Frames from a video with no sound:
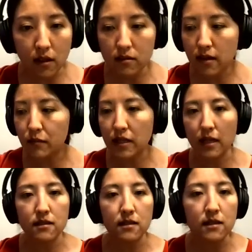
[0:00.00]
have the
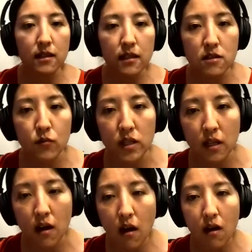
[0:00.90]
time to get into the details
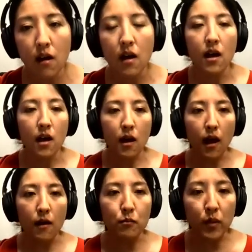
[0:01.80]
of what they are,
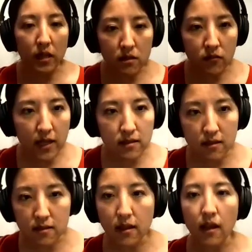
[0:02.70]
but
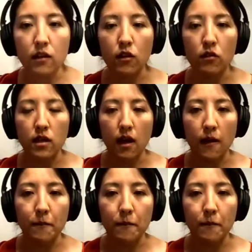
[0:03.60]
suffice it to say,